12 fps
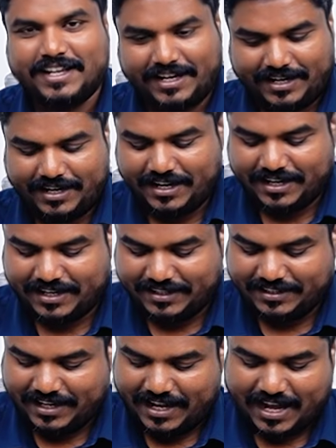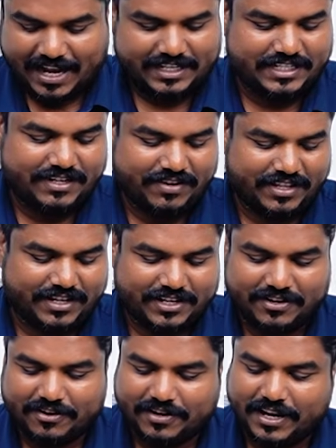India has achieved that.
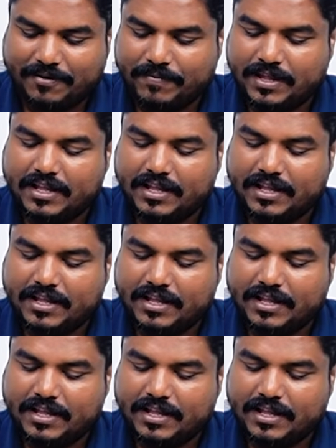Okay,